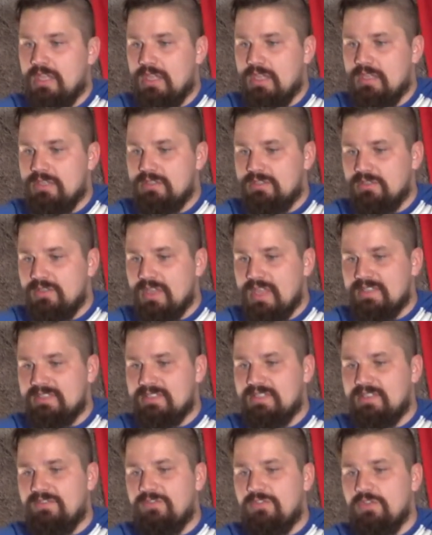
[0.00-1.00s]
So yes,
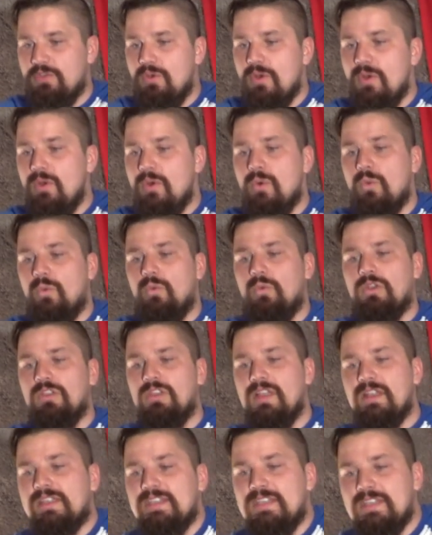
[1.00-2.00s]
if you were
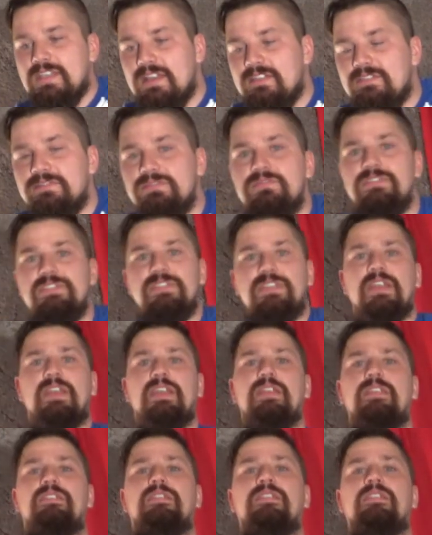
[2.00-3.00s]
lucky enough to
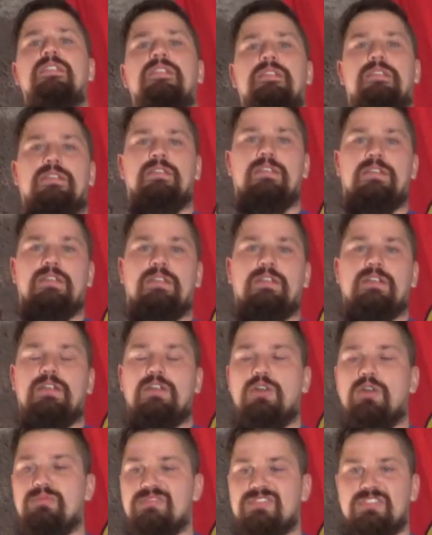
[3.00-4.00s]
get
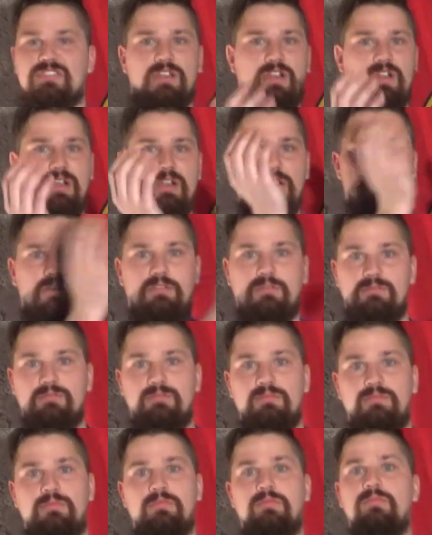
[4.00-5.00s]
Omastar
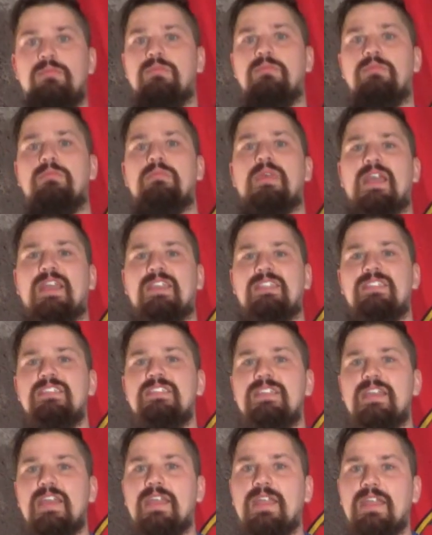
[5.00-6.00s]
back in the
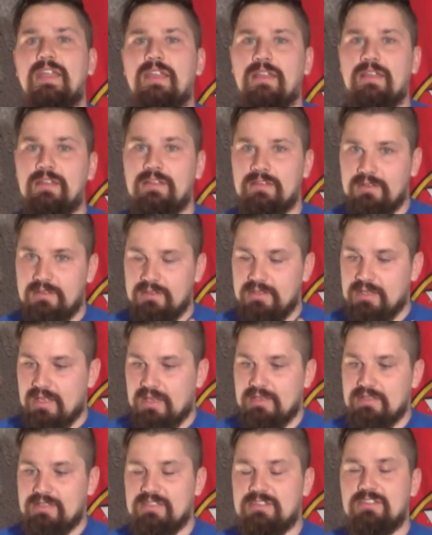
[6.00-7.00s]
day
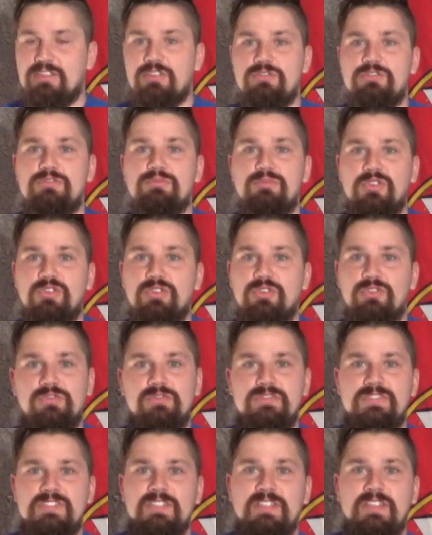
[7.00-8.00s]
and get those
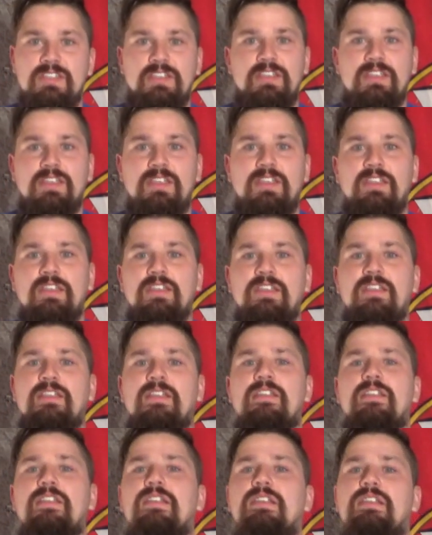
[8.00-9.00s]
moves,
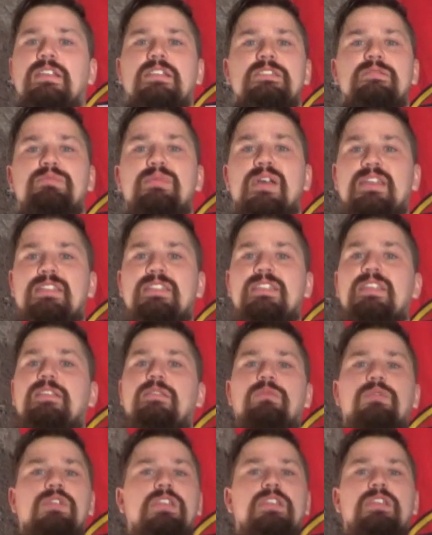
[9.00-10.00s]
because back then
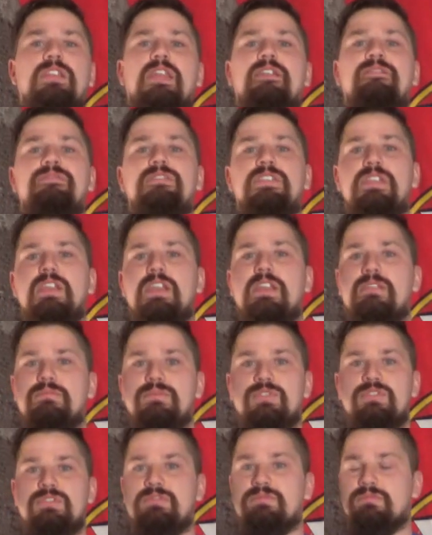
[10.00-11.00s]
we didn't have
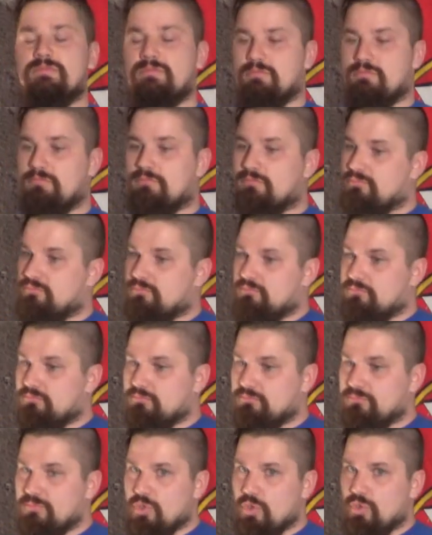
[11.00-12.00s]
TMs.
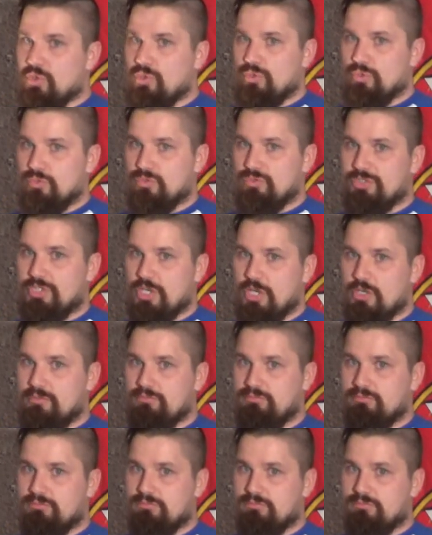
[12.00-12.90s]
No sir.